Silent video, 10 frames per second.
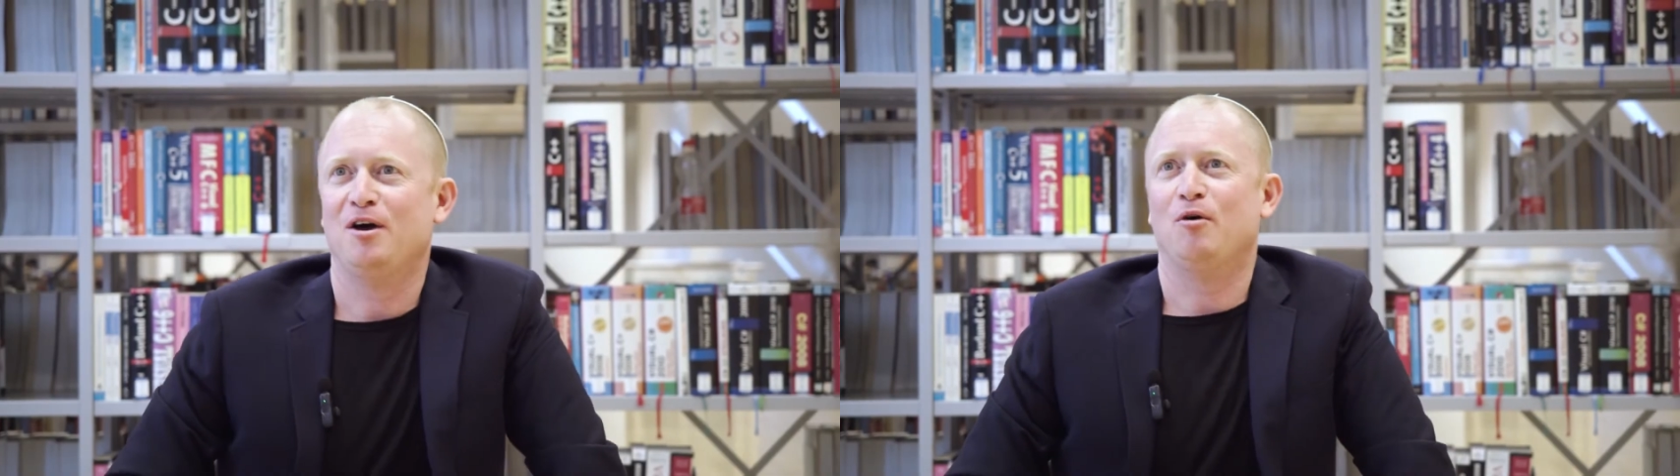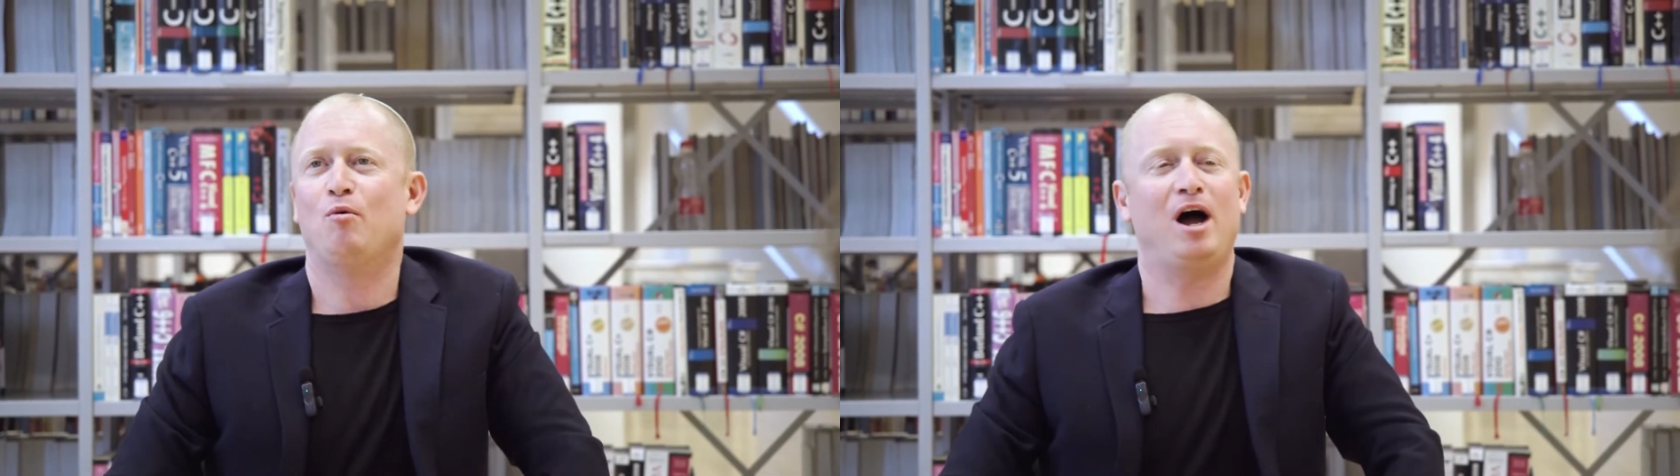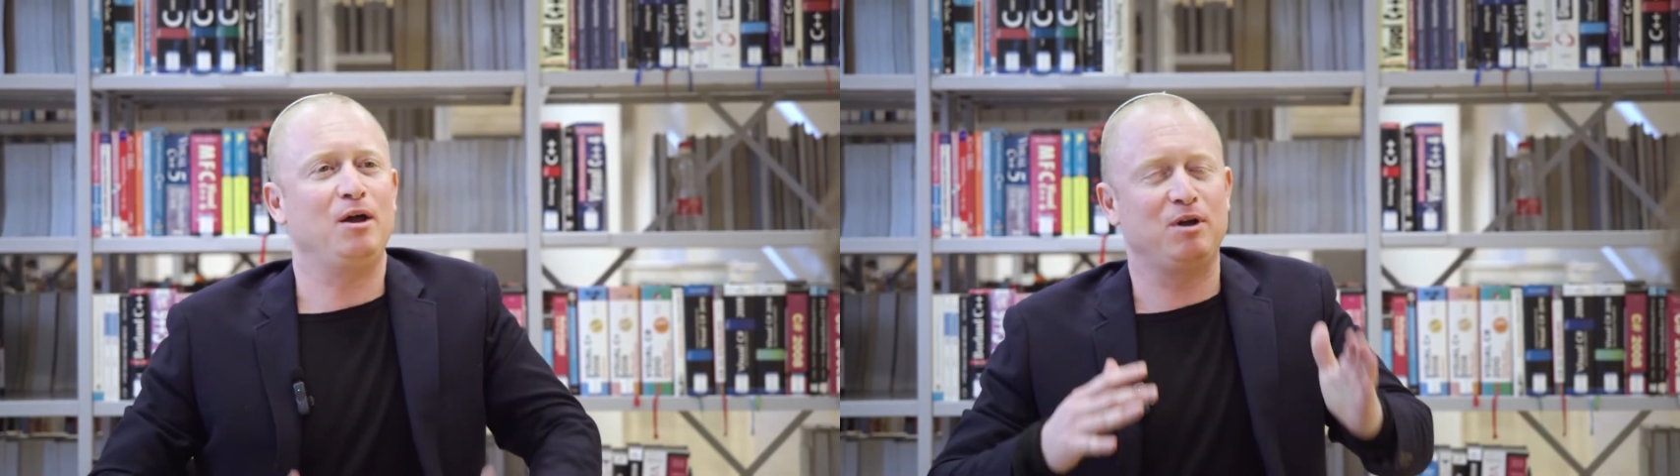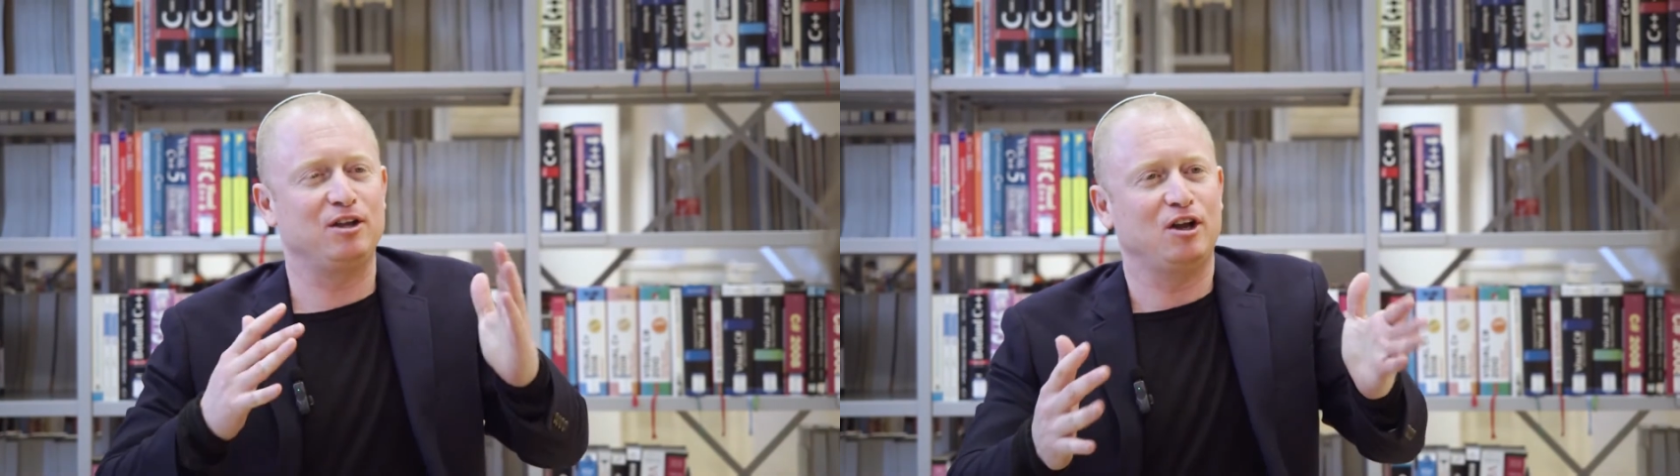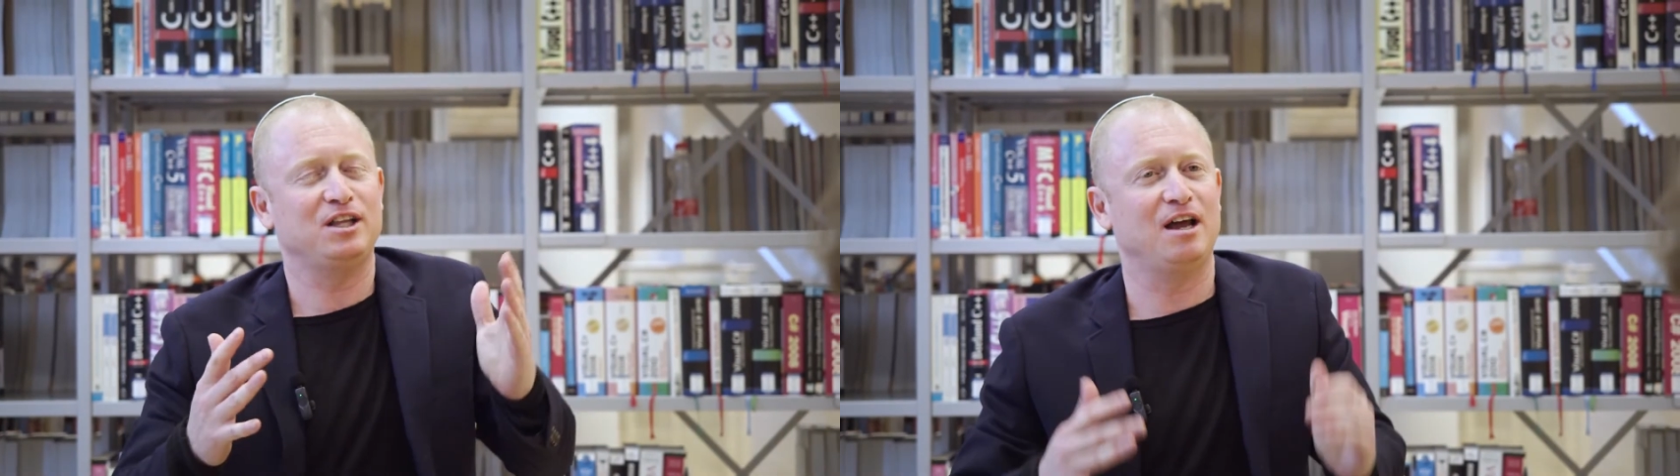why we
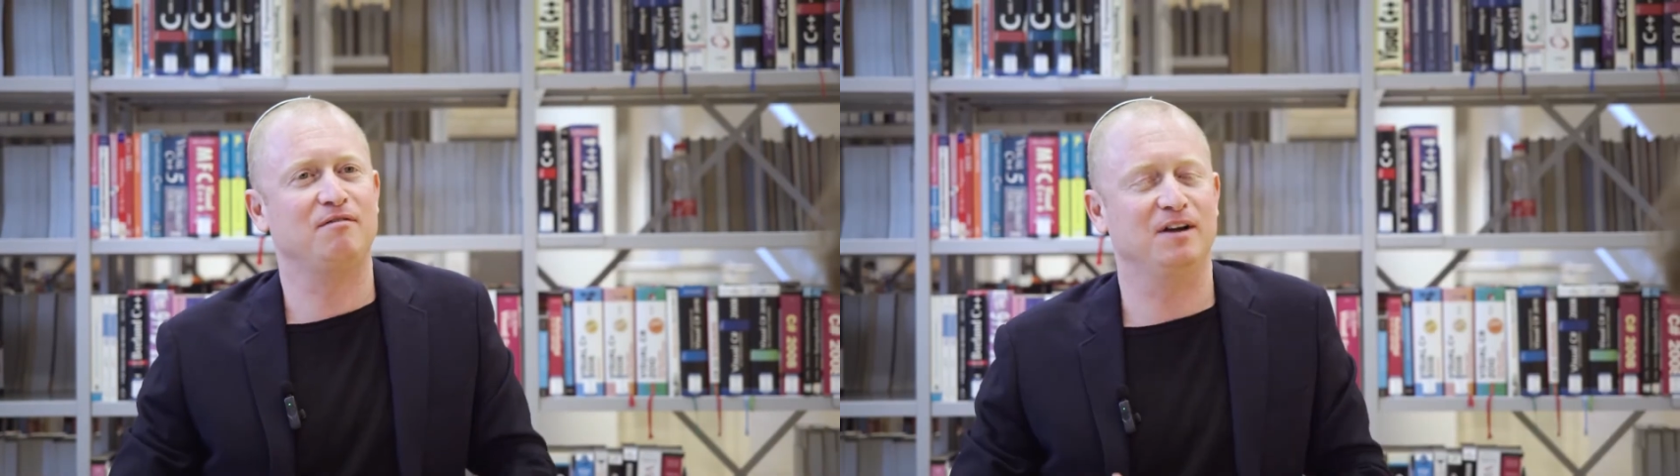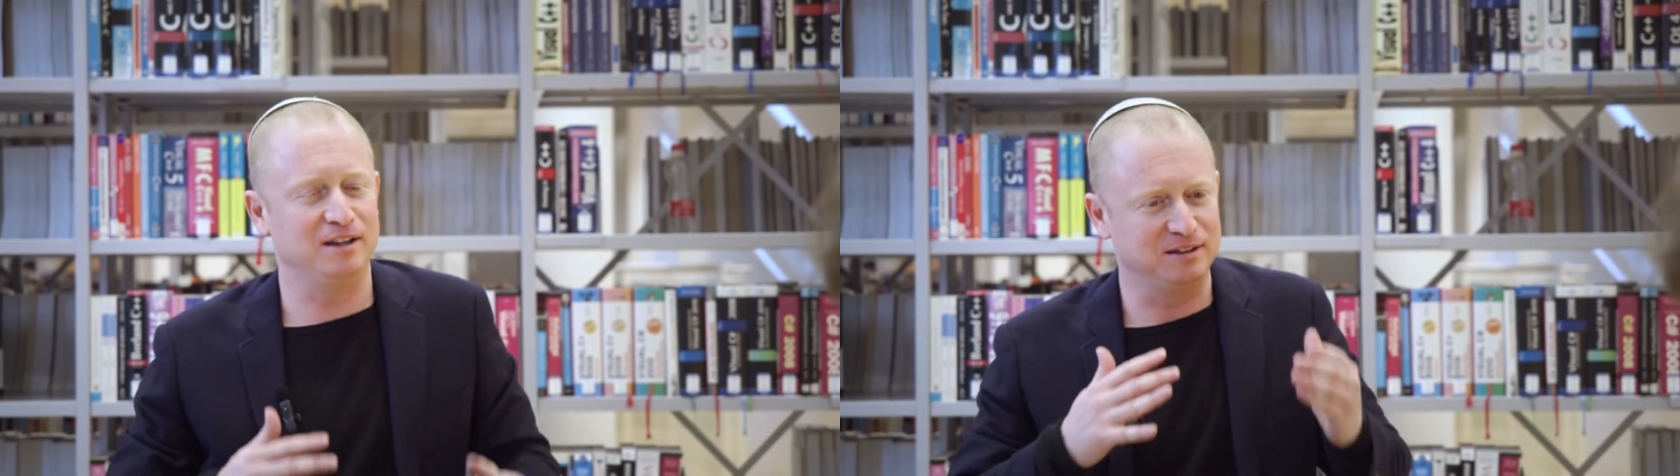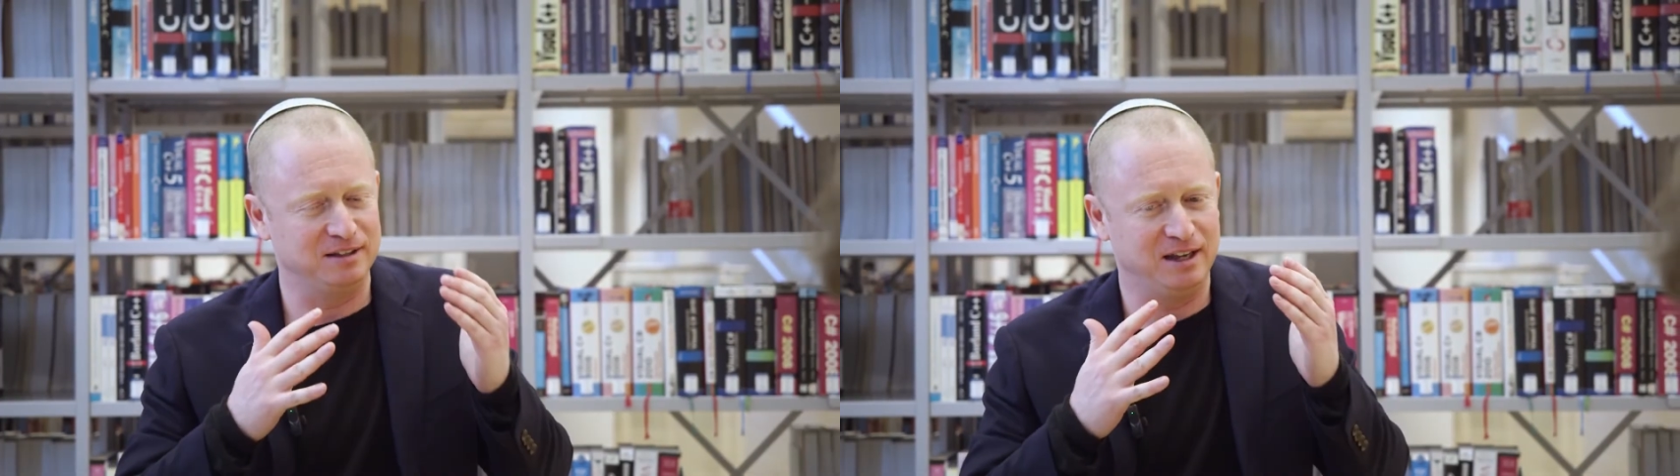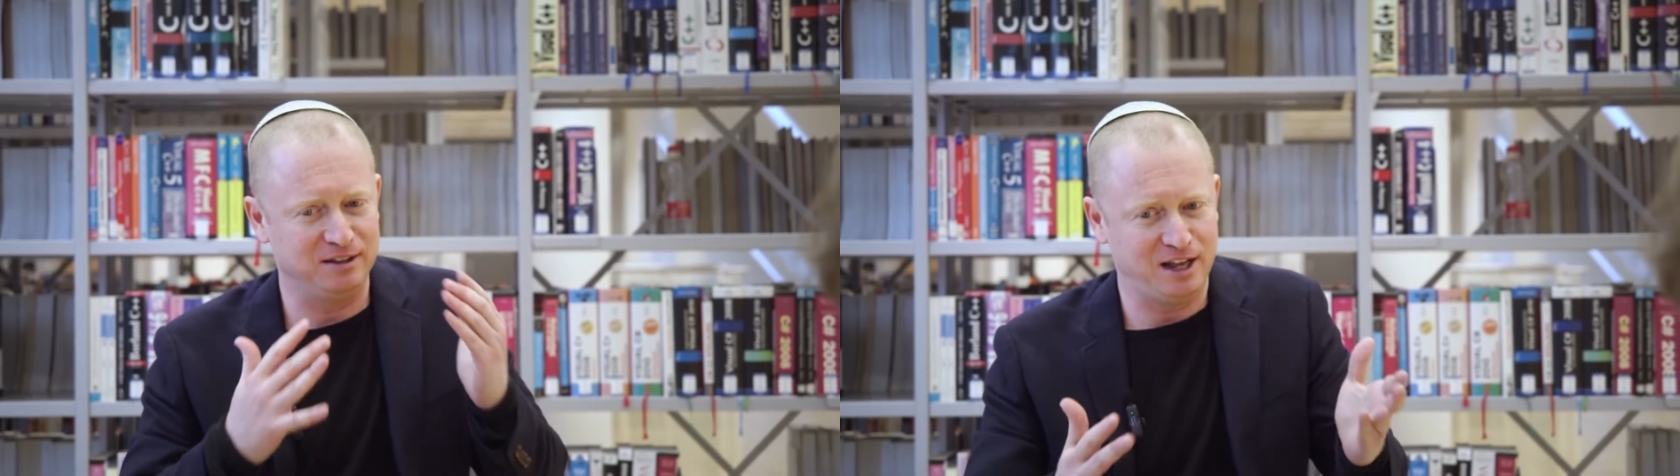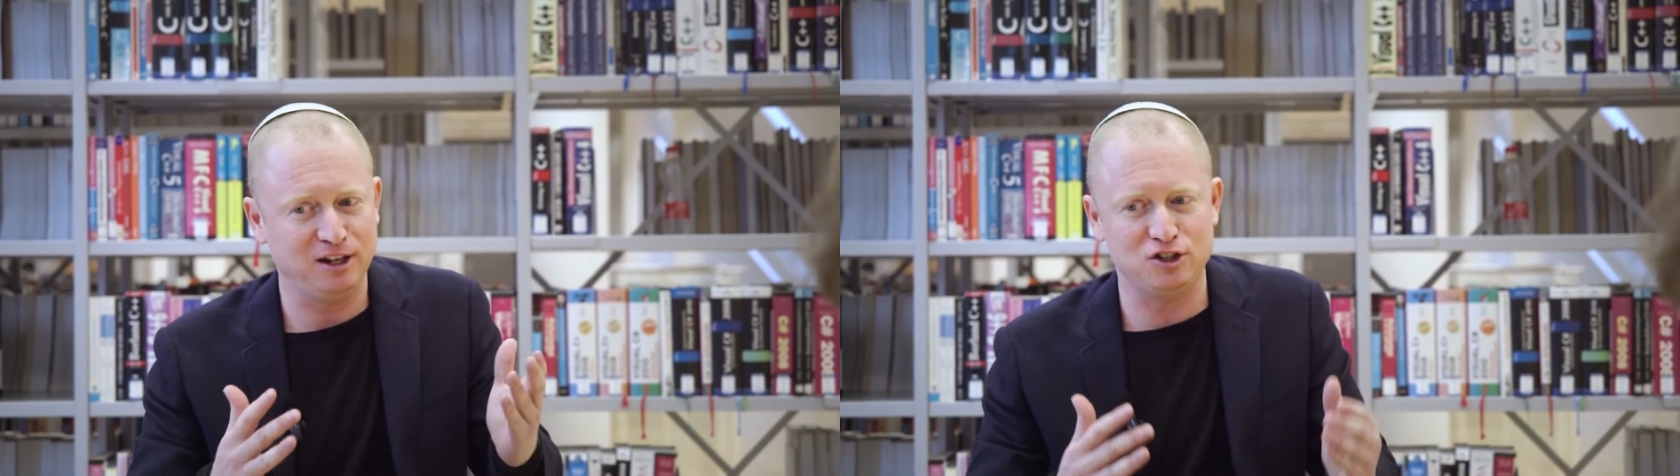cannot have an
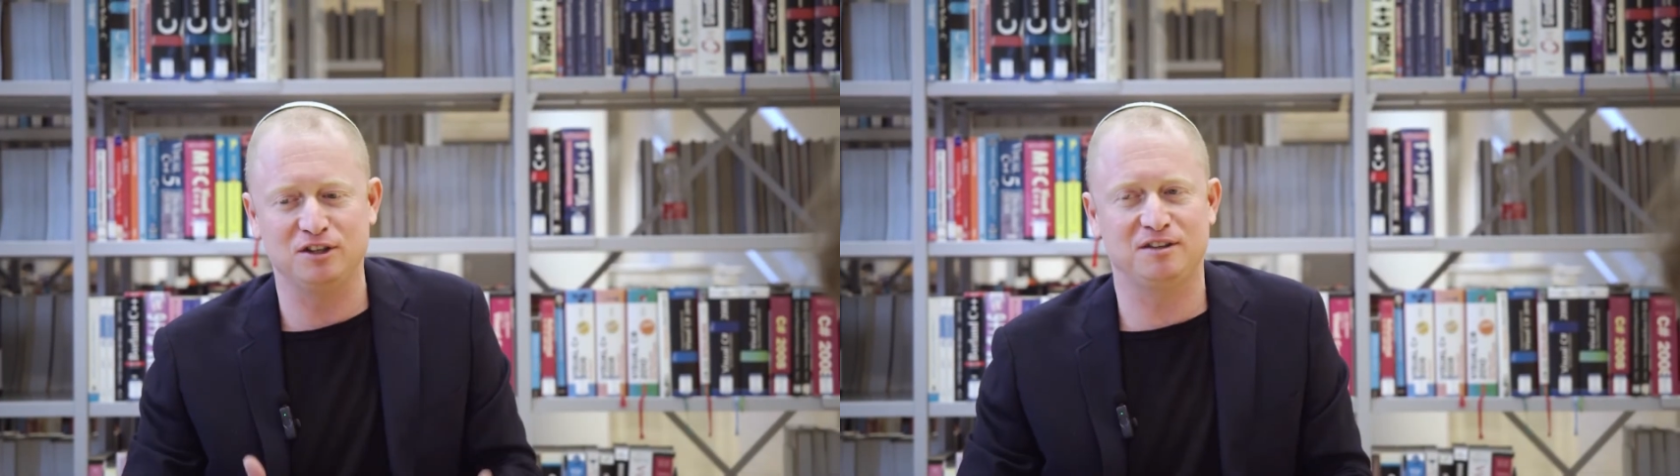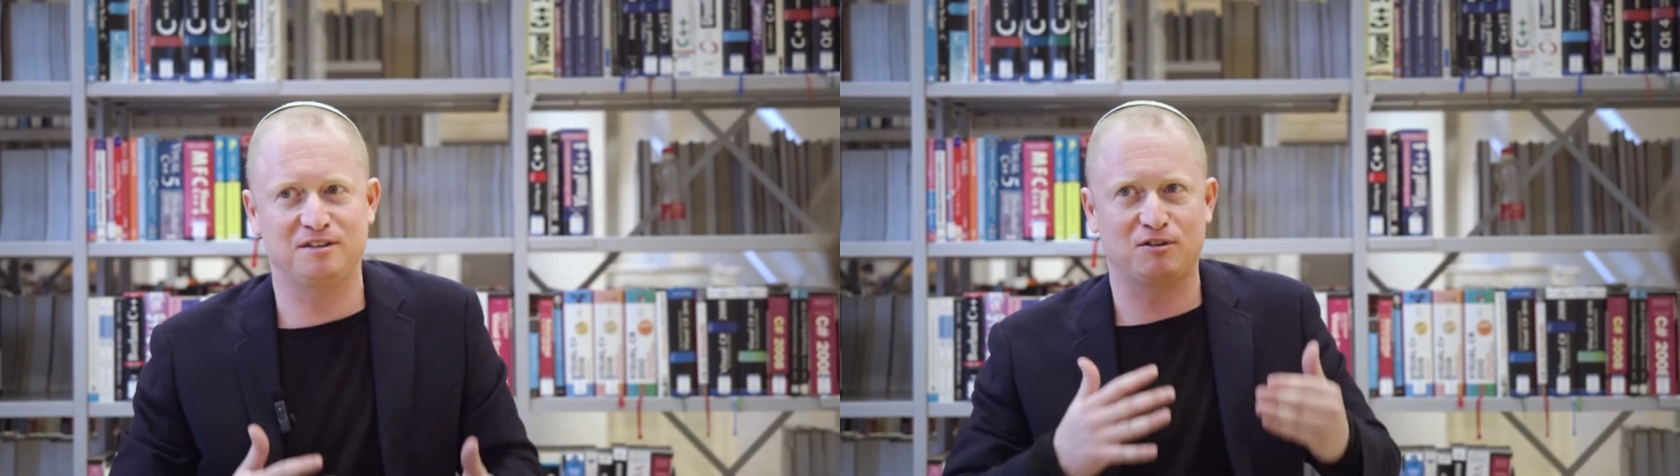intelligent